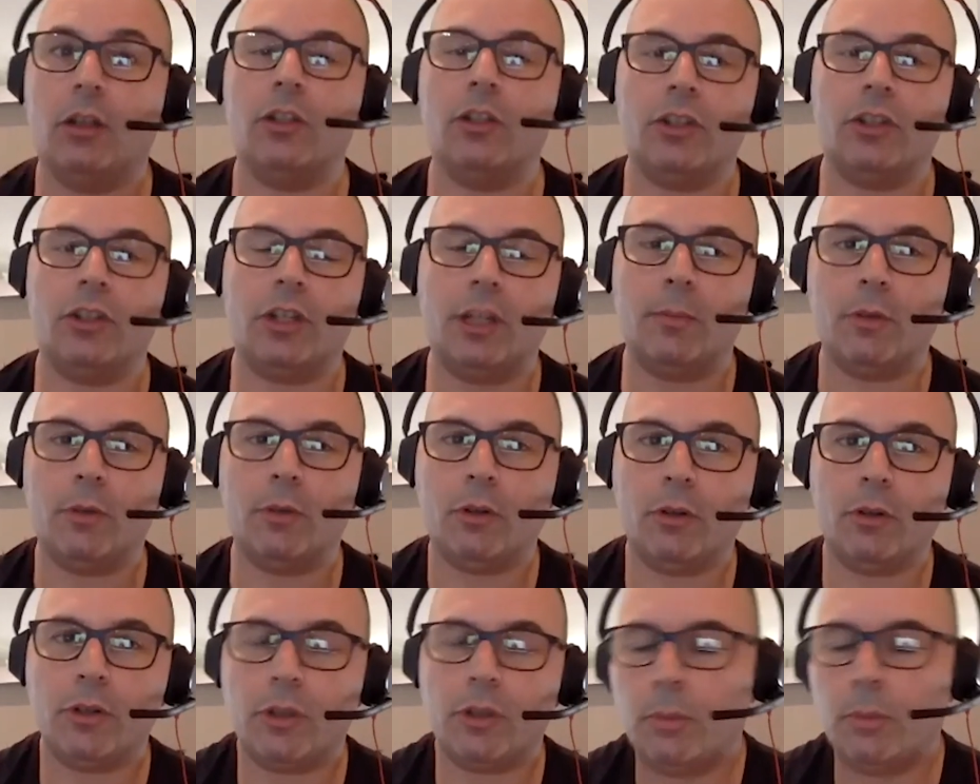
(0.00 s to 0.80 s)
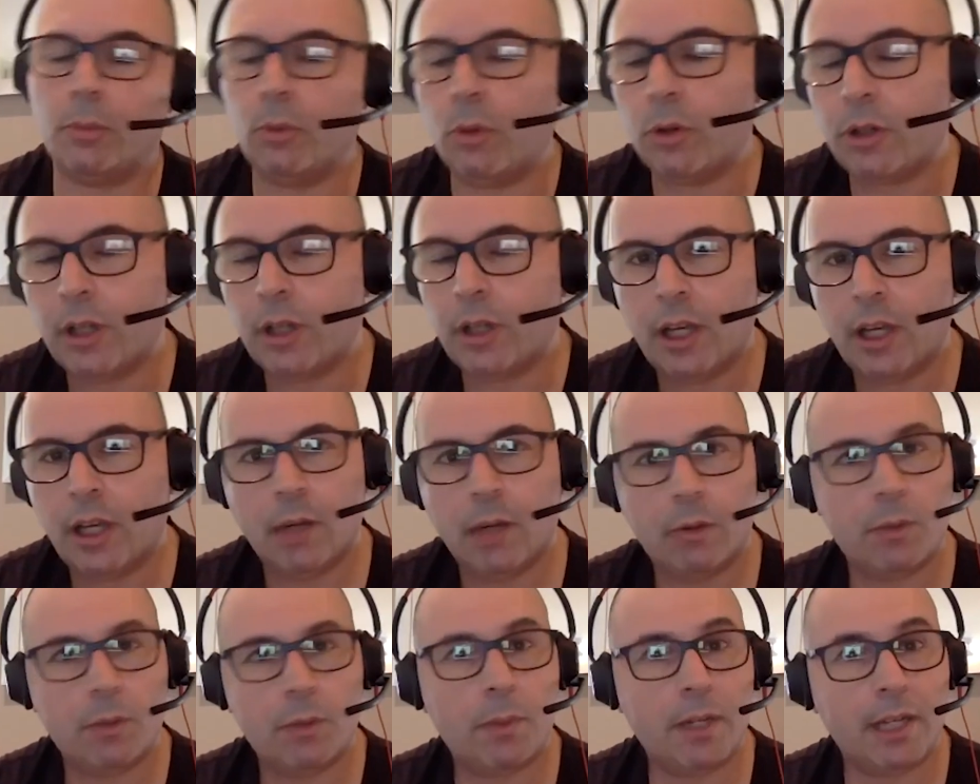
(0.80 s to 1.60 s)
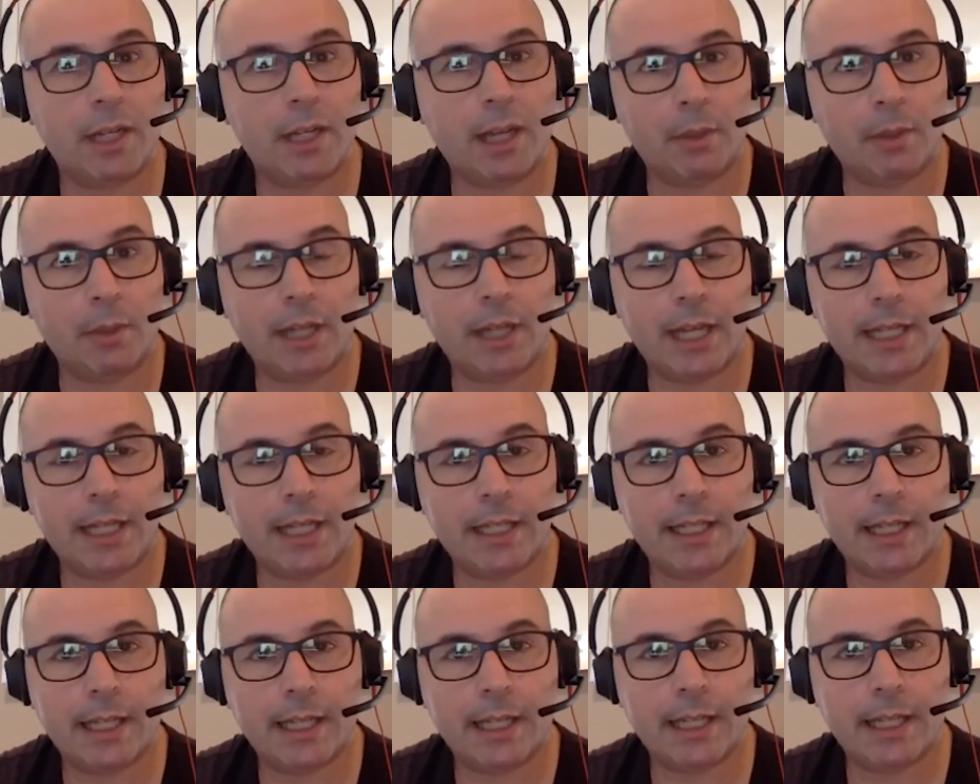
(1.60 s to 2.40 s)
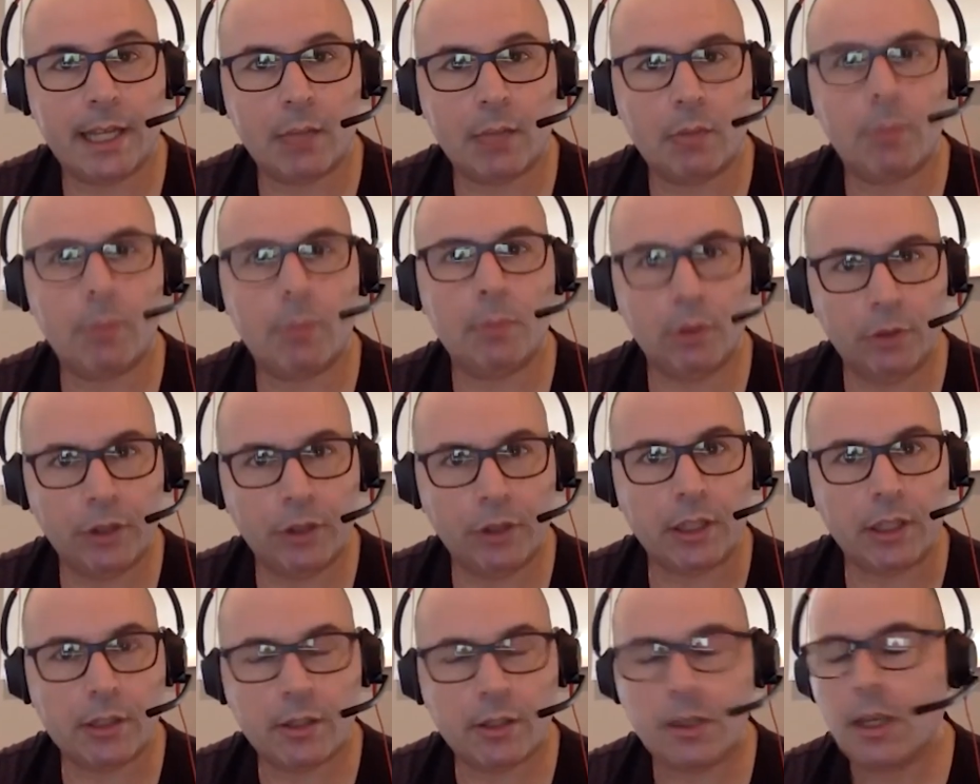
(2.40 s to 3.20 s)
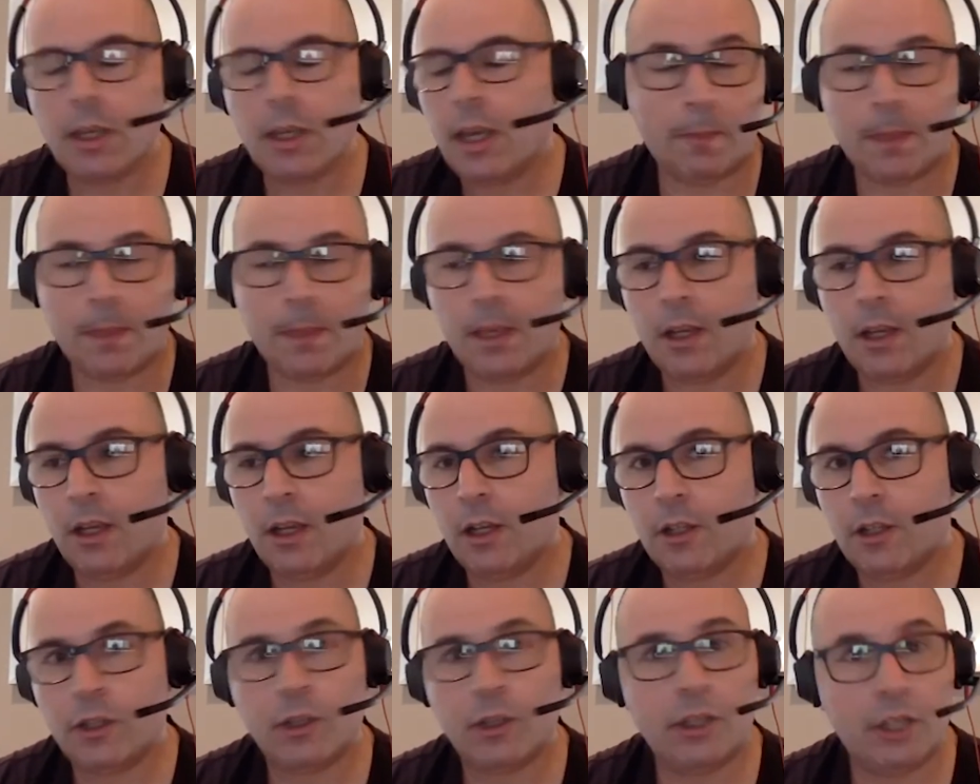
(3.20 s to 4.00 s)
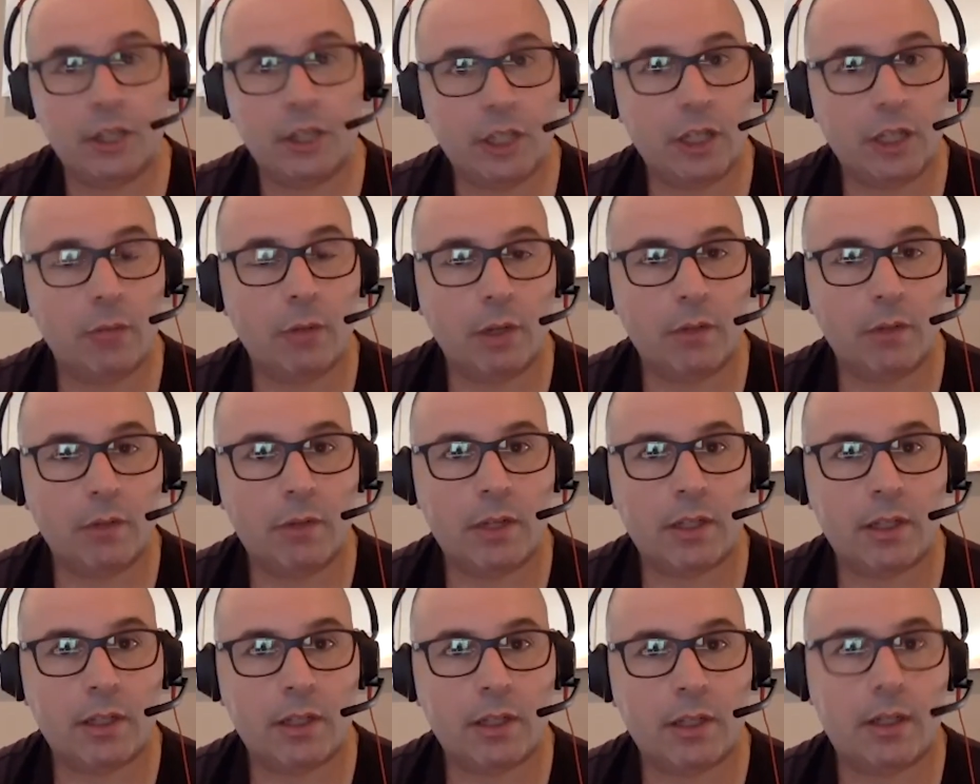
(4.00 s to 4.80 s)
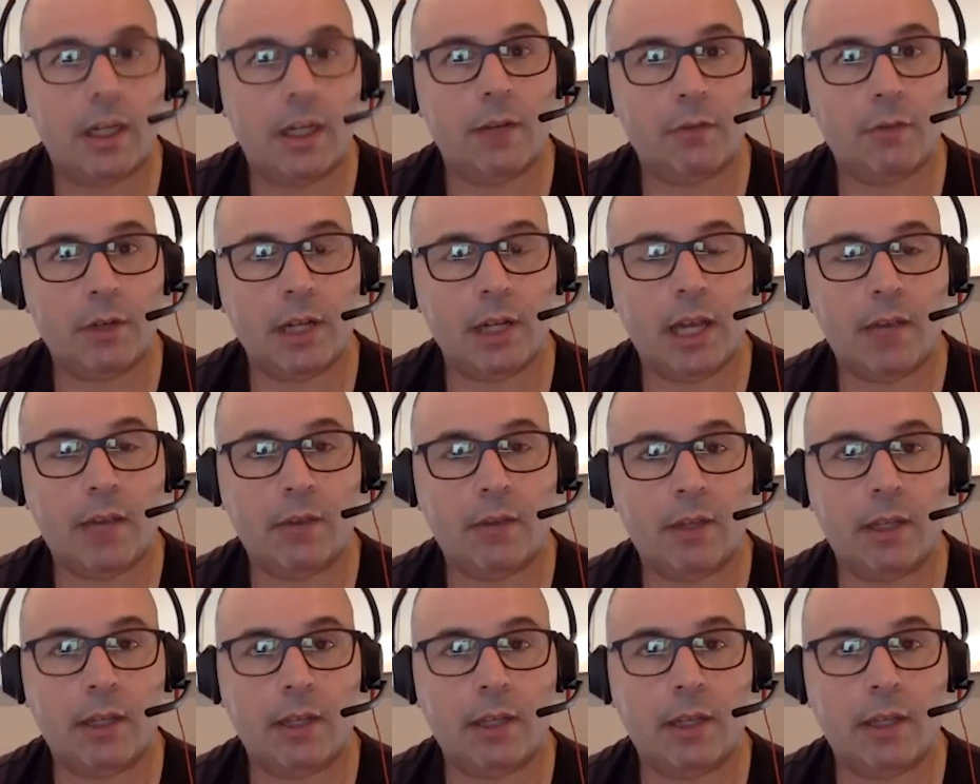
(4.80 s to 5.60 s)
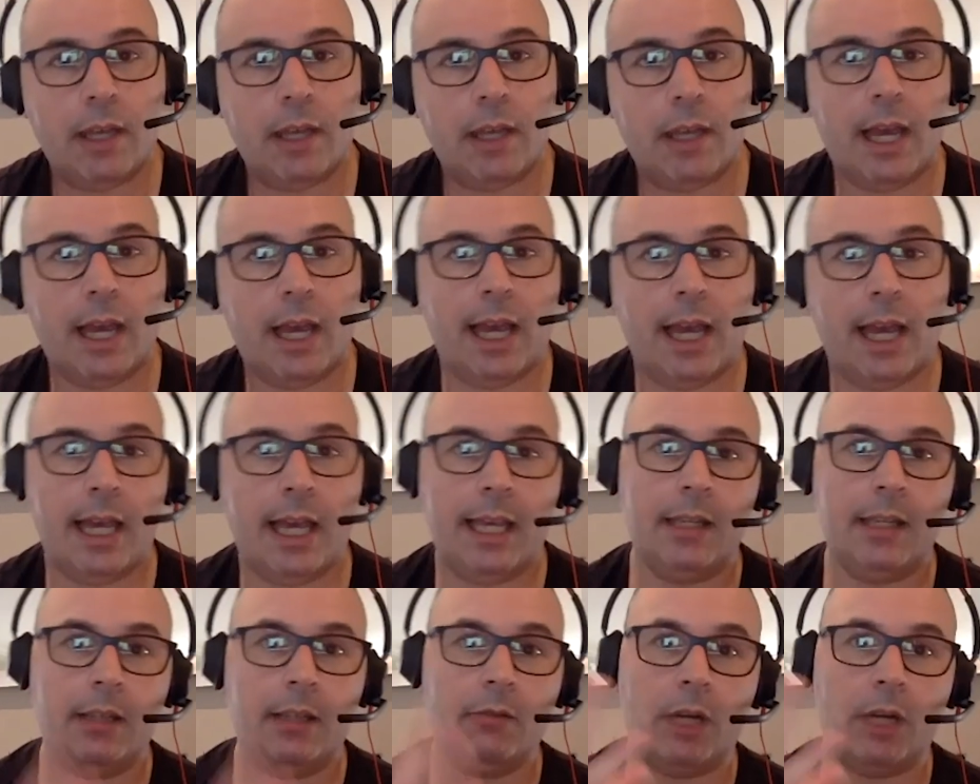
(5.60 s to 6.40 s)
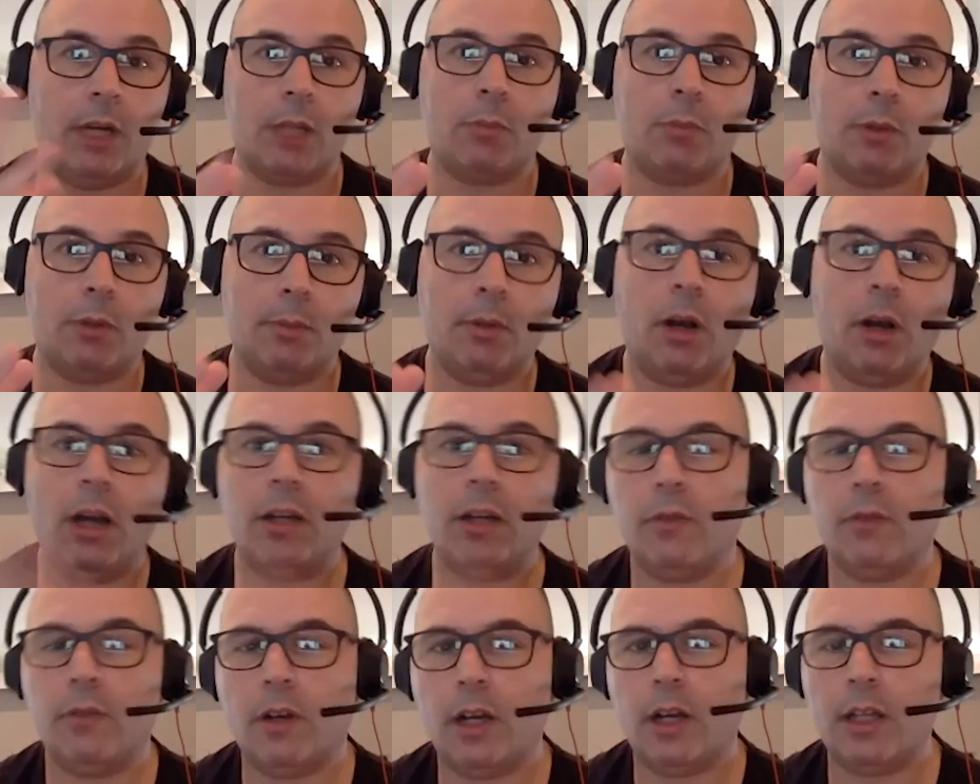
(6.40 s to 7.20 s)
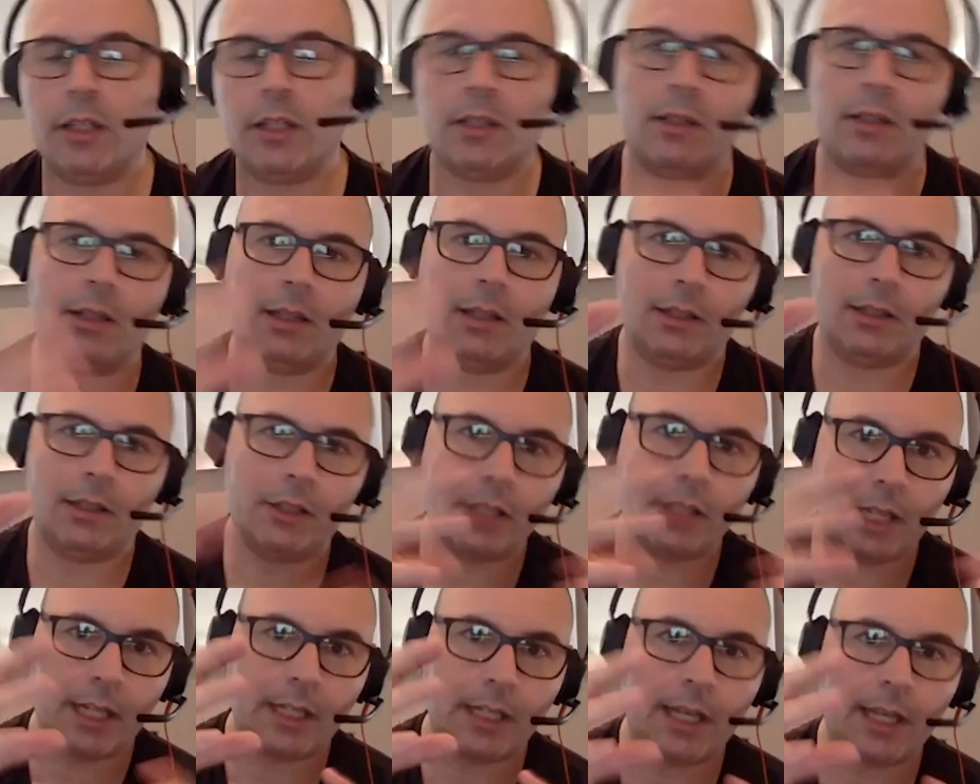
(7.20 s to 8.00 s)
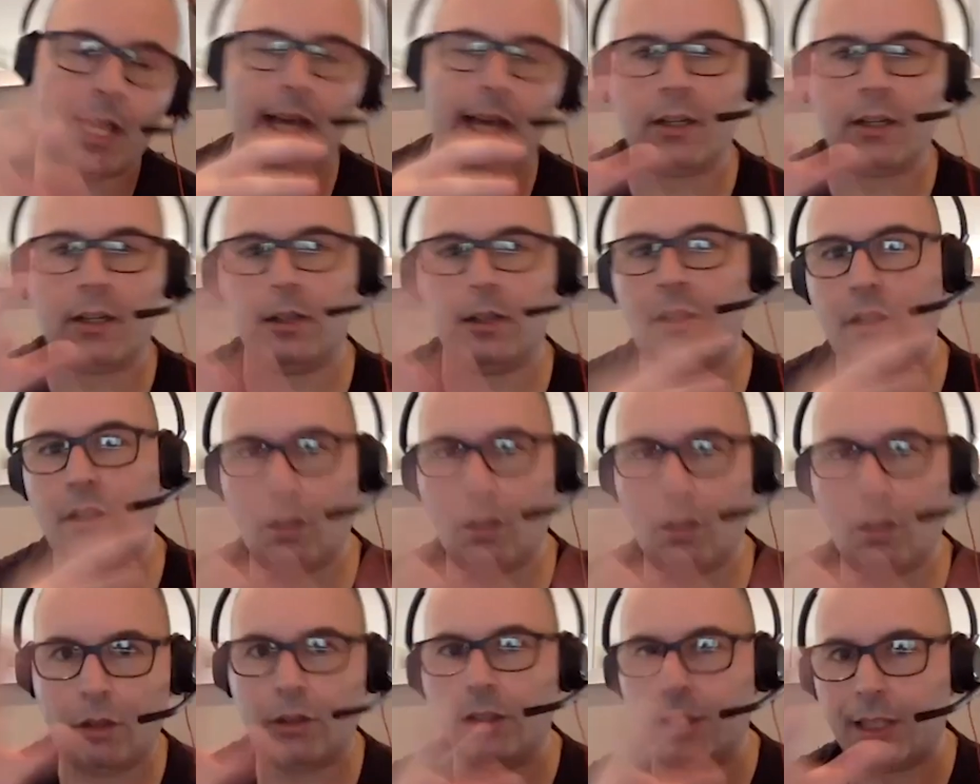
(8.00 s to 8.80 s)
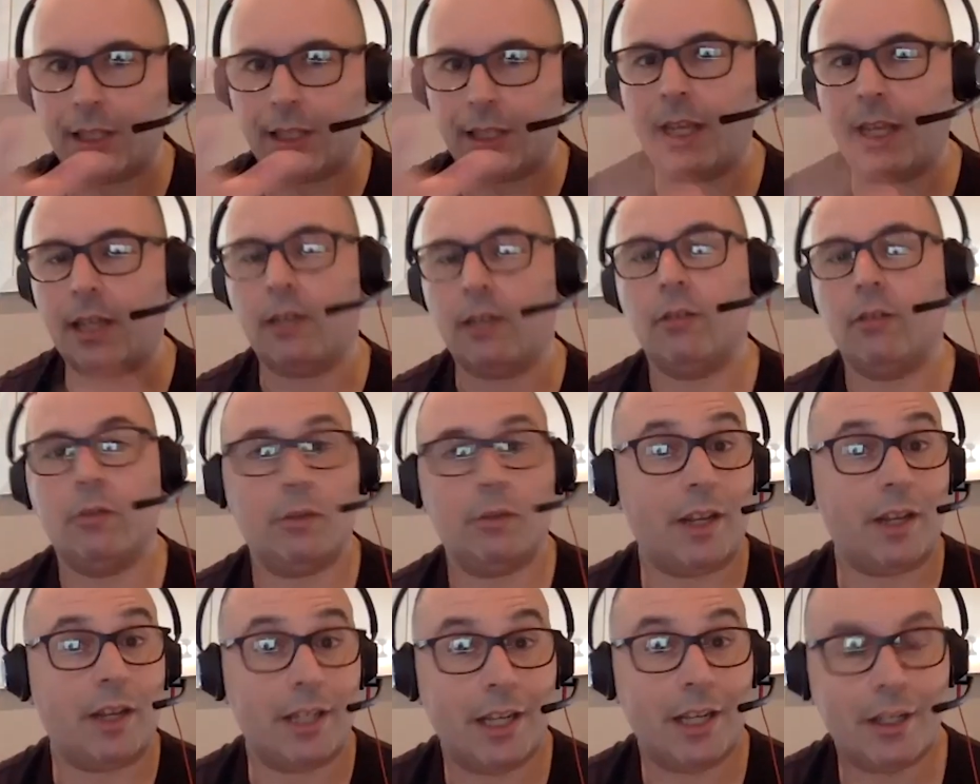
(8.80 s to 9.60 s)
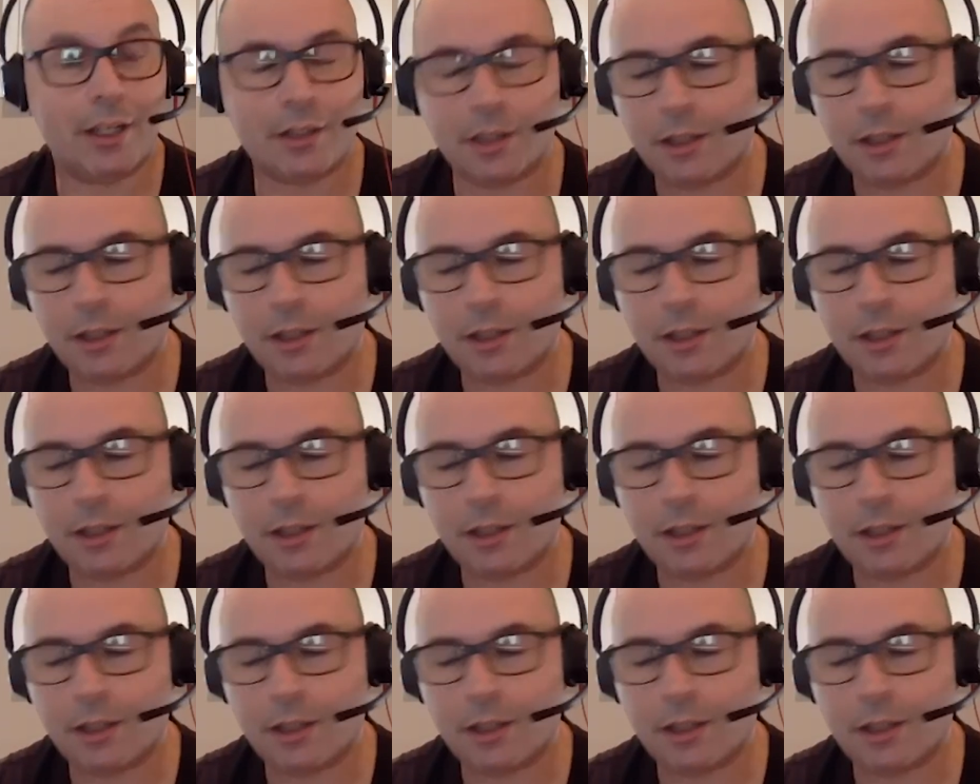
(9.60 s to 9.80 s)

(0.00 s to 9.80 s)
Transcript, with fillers: across the board. We spend a couple of days together and we build things. So this year we invested in everyone having a Raspberry Pi device and the little Sense hat and the whole little kit. It was fantastic.